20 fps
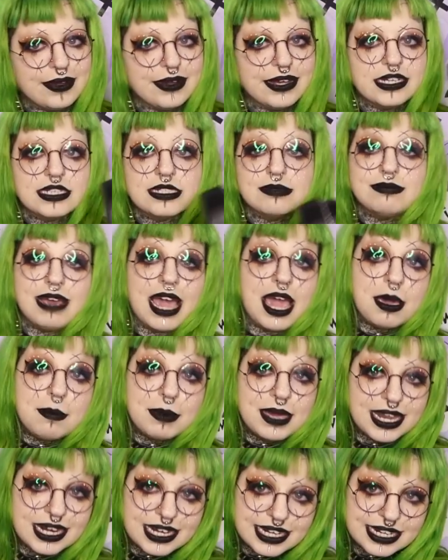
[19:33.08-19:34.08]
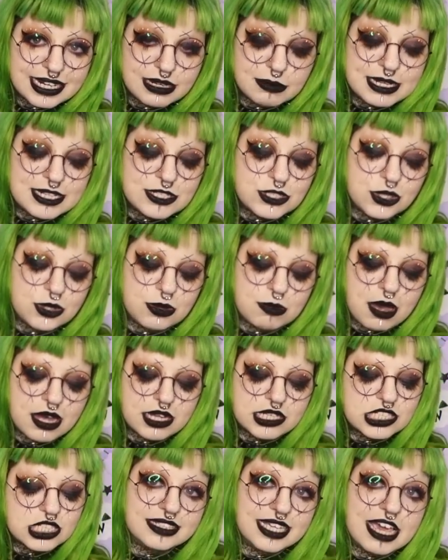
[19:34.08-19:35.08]
quid is maybe a little bit too
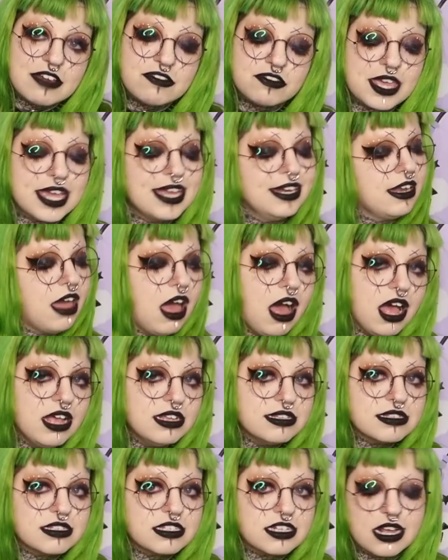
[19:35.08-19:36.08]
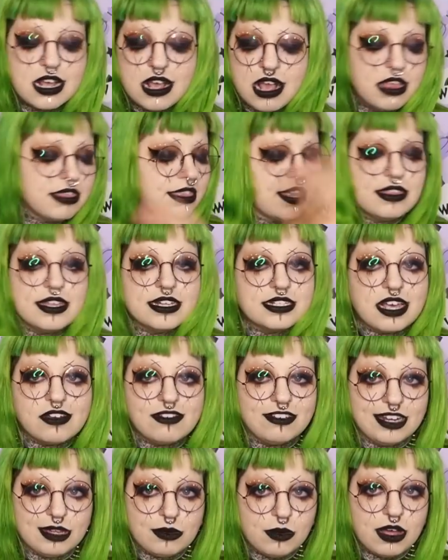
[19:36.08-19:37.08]
much. If they last, then they're
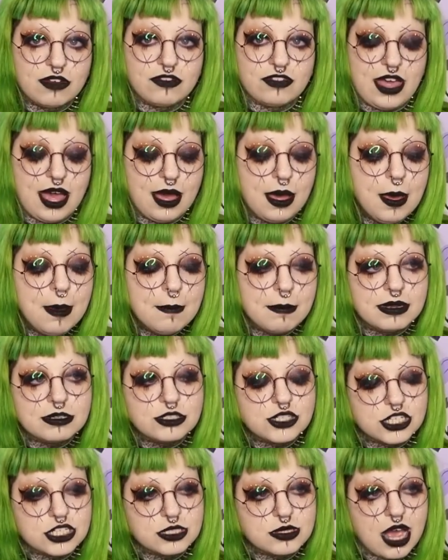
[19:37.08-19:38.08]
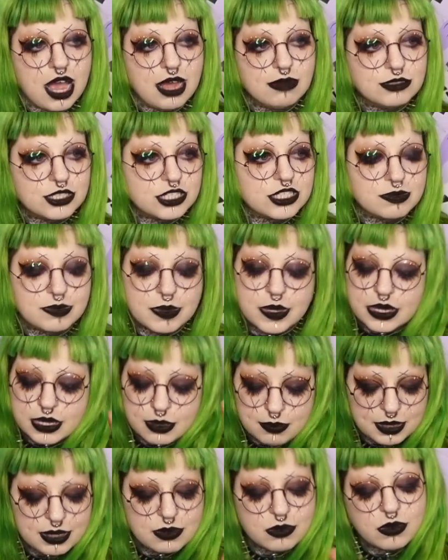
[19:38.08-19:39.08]
definitely worth that. But just, I'm just being a
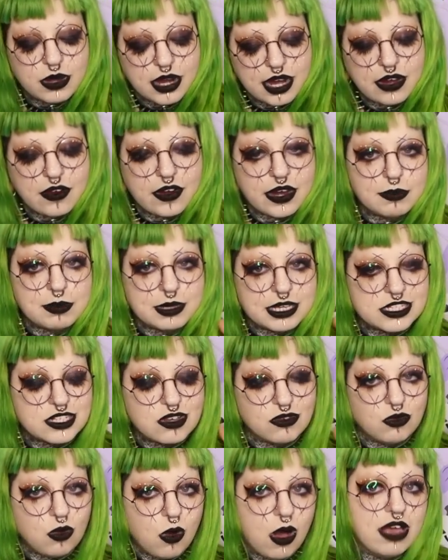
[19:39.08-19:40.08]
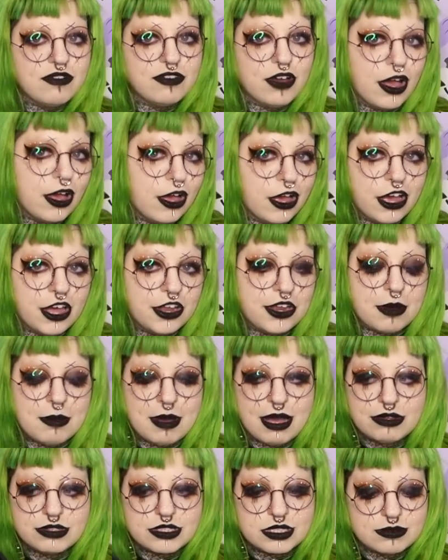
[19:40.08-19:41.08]
bit wary because of what I've heard
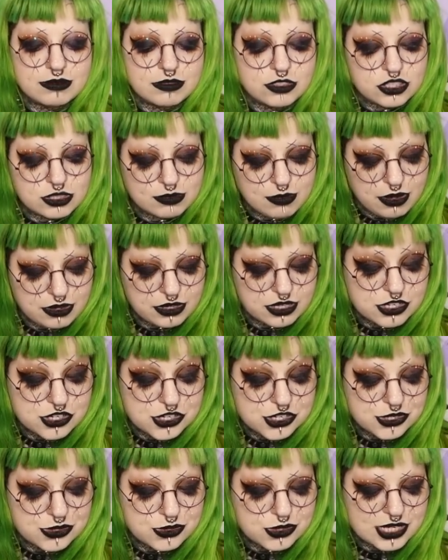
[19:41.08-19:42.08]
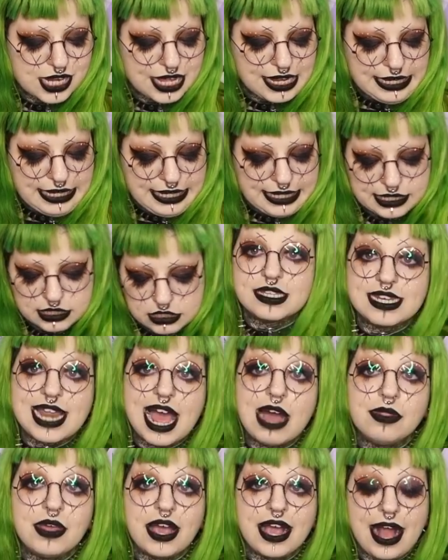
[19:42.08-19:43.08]
about Demonia's shoes lately.
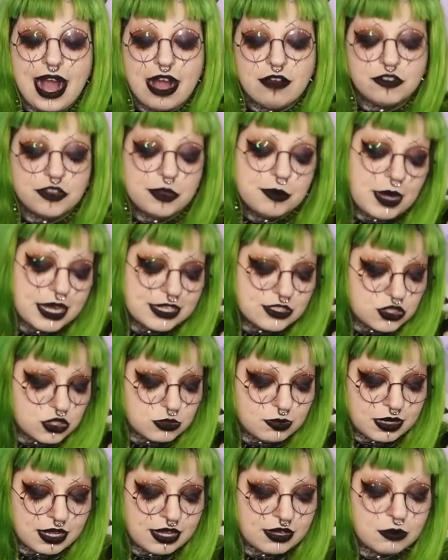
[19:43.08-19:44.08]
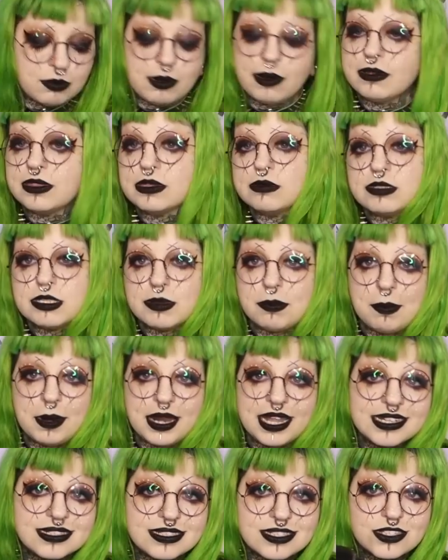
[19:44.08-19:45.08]
Now that I have them, I do plan on wearing them to
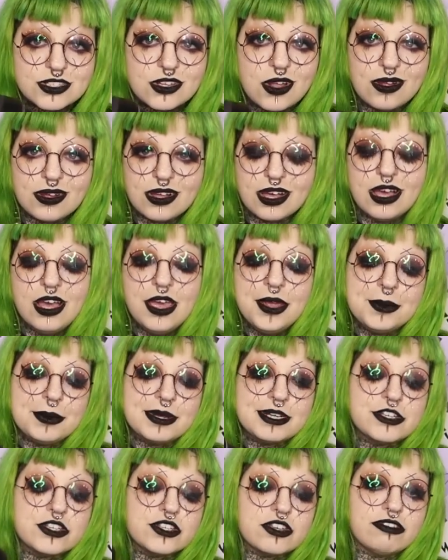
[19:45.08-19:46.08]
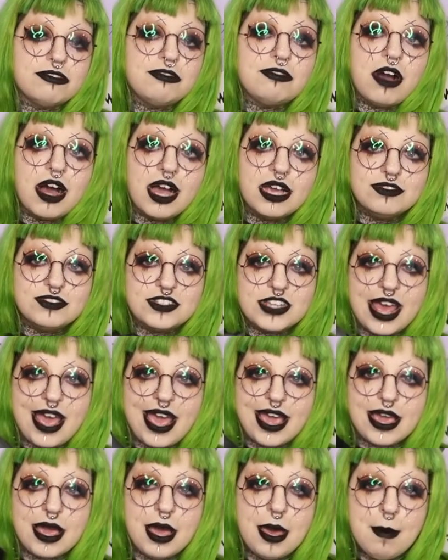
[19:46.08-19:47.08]
Bloodstock, which is a
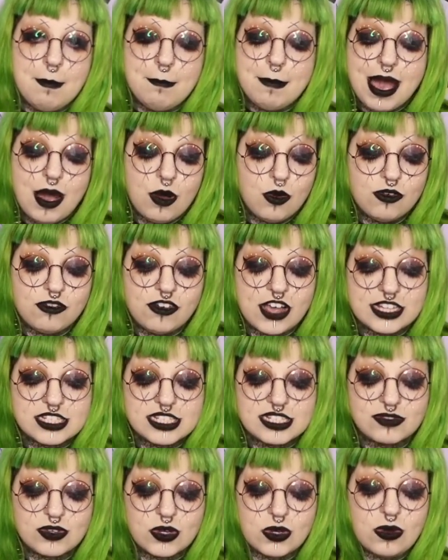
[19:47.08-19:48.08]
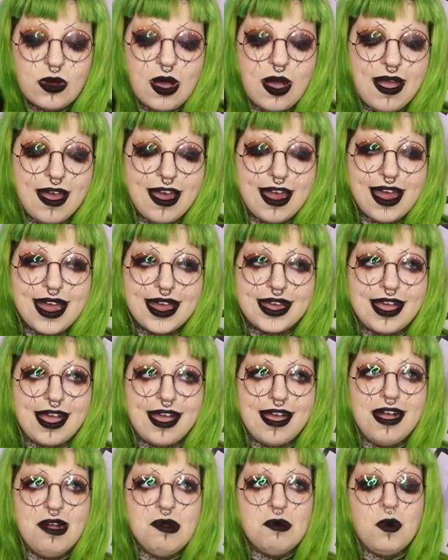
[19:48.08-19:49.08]
five-day metal festival. I
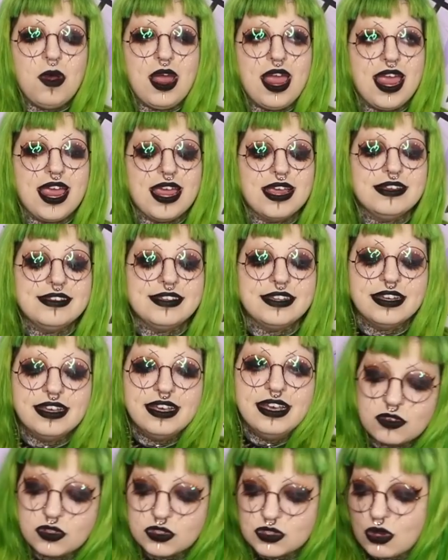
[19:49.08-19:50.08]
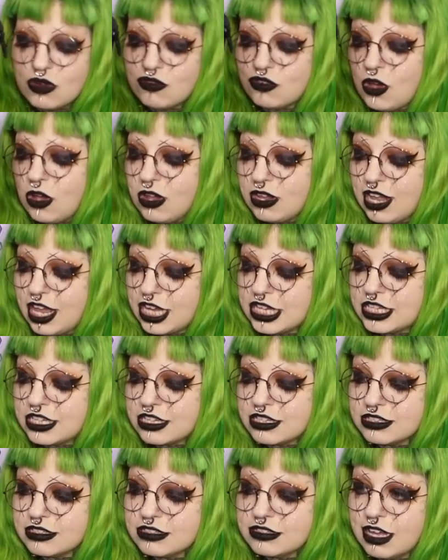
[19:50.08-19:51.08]
can't wait! So I've got like
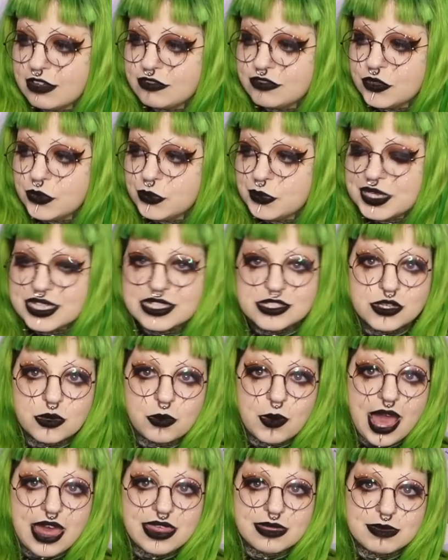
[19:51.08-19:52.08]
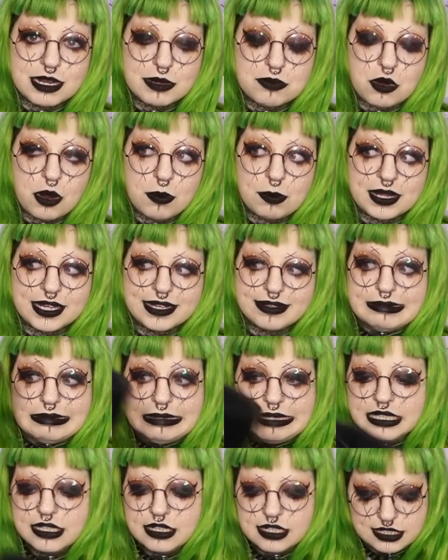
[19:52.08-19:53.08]
a few weeks to wear them in properly.
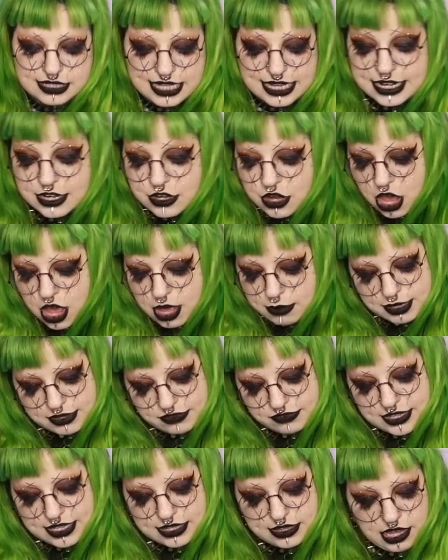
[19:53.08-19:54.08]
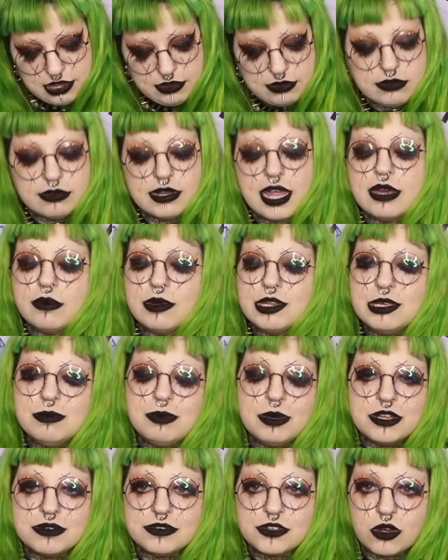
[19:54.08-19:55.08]
They didn't hurt my feet though. Like when you
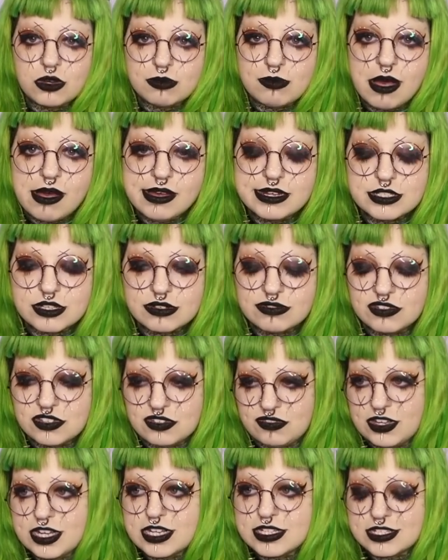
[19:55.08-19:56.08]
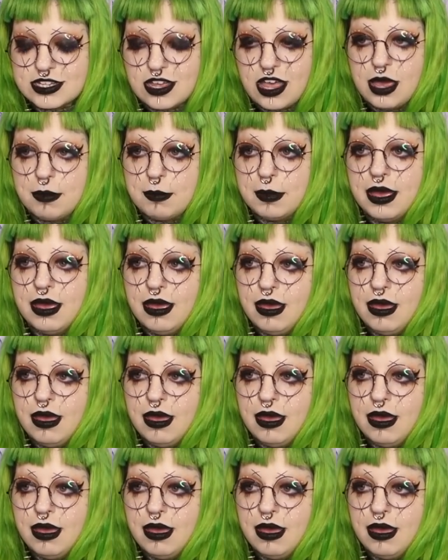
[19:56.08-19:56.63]
put Doc Martens on for the first time,